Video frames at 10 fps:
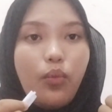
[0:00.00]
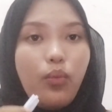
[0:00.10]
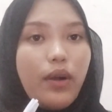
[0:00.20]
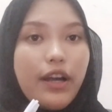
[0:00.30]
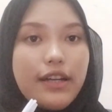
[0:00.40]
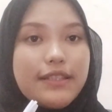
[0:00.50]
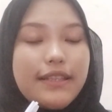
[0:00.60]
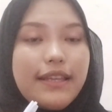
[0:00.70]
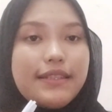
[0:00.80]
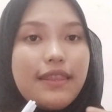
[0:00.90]
Words
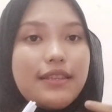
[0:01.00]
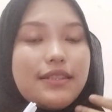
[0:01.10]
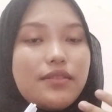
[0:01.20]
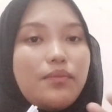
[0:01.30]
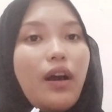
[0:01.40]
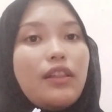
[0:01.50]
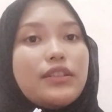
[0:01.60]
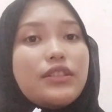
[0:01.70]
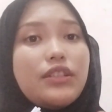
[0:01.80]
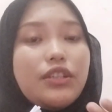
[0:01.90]
is the
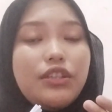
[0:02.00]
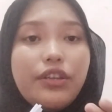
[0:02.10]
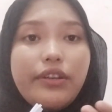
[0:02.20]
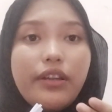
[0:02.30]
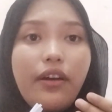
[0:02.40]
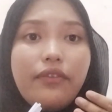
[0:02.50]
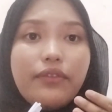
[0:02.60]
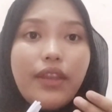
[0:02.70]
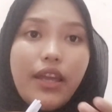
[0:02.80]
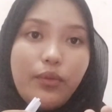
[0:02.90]
smallest unit of
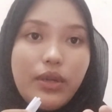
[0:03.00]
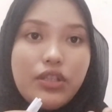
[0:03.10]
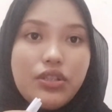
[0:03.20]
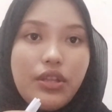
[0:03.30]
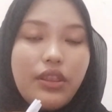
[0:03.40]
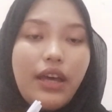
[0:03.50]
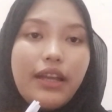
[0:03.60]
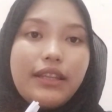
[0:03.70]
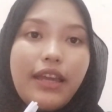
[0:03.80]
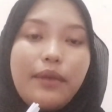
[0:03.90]
language
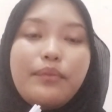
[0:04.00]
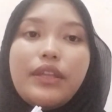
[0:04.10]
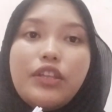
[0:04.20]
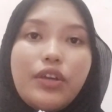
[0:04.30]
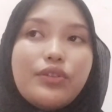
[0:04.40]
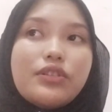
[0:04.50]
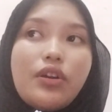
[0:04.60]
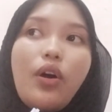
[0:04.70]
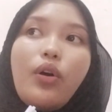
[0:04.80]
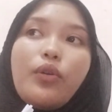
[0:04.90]
that can be used
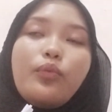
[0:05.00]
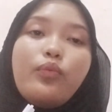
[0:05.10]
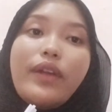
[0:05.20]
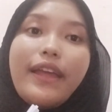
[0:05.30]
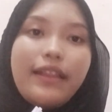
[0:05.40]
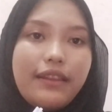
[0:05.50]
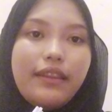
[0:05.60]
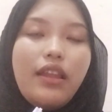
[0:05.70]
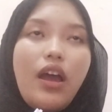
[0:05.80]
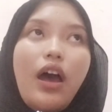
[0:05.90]
or written